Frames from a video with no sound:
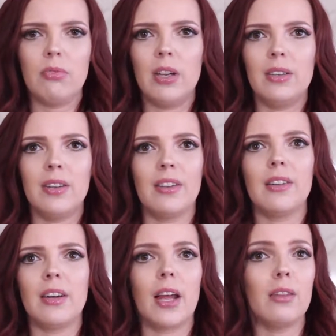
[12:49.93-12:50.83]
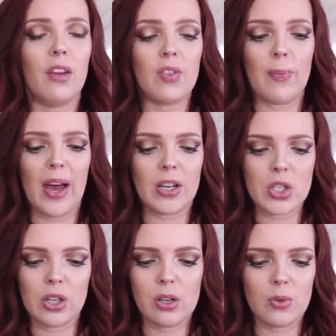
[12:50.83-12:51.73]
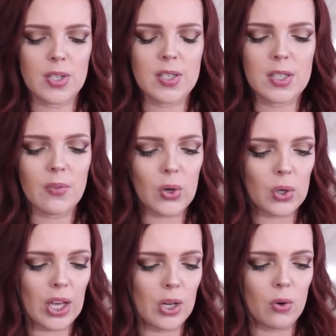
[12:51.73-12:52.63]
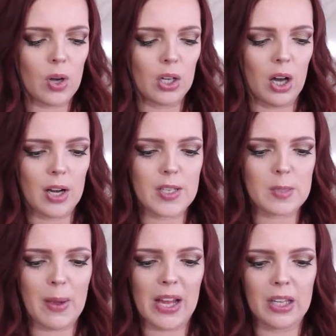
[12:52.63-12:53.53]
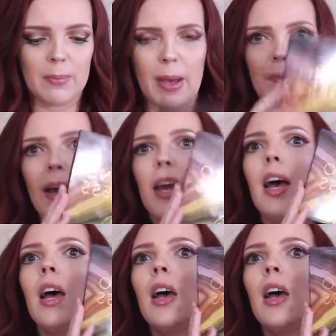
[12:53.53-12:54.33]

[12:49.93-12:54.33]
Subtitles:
It doesn't. I love the packaging though. This is the Volcano Goddess palette by Becca.